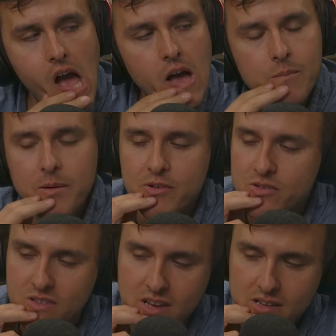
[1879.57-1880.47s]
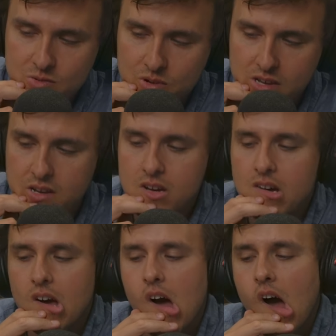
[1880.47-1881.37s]
Maybe I'll do that next week.
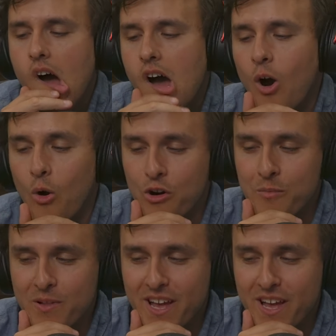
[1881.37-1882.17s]
Horrible